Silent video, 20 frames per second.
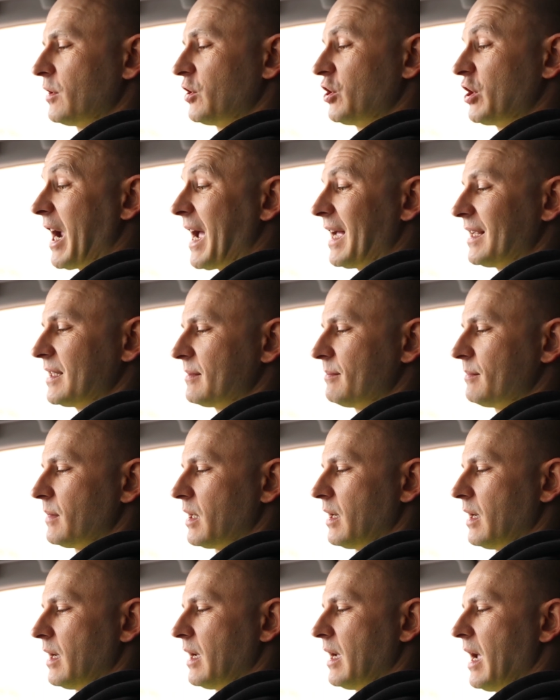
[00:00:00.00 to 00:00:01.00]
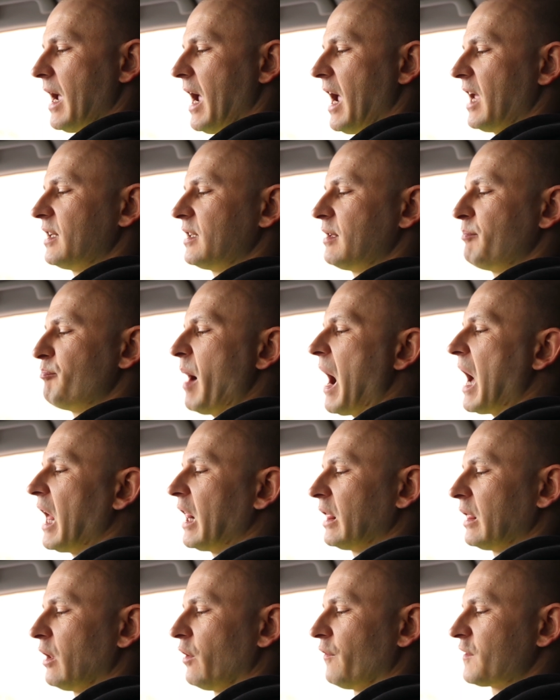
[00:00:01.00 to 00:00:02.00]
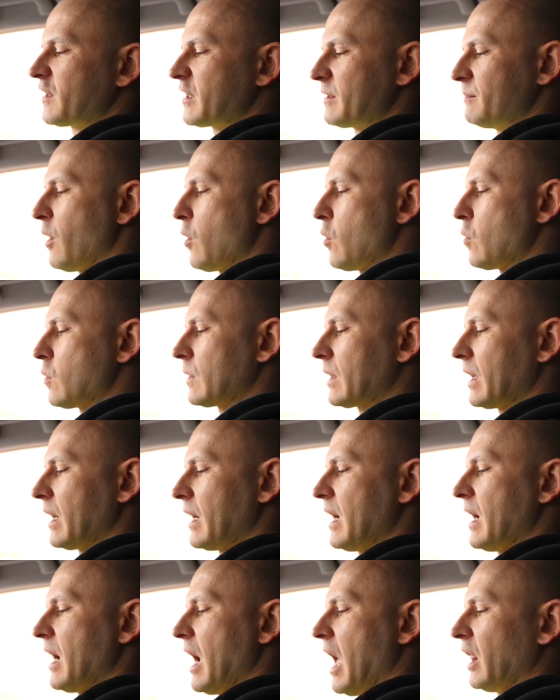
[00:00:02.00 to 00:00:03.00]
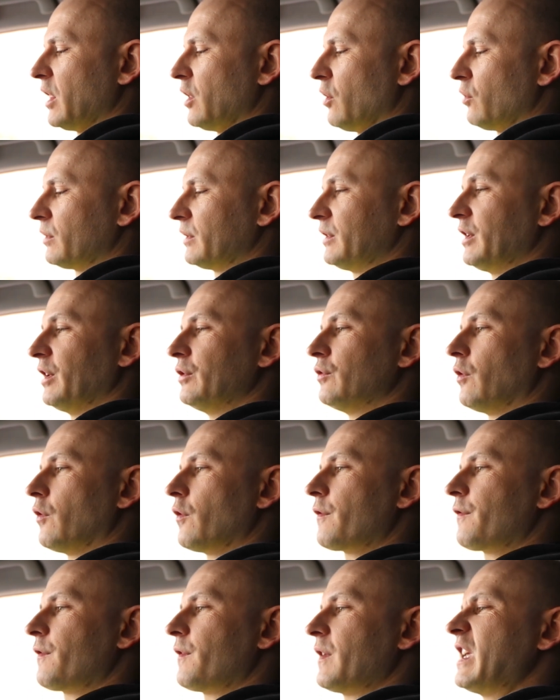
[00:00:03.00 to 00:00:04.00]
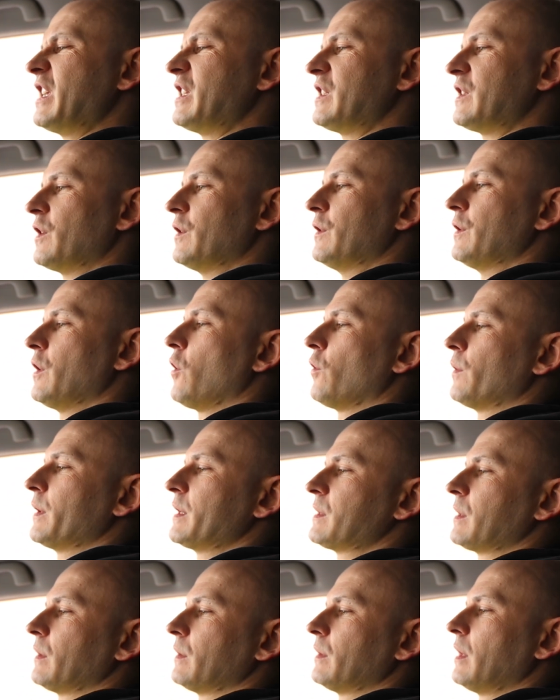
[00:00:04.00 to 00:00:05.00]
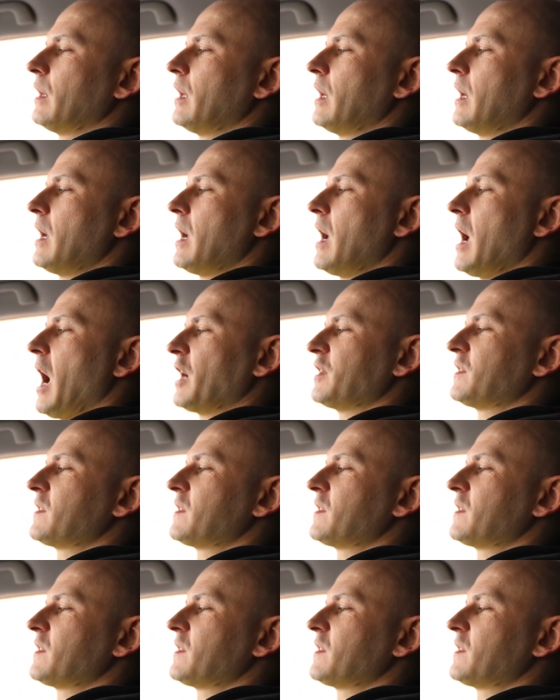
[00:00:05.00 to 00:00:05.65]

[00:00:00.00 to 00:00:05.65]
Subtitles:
chasm and the pall of smoke along the northeastern horizon, I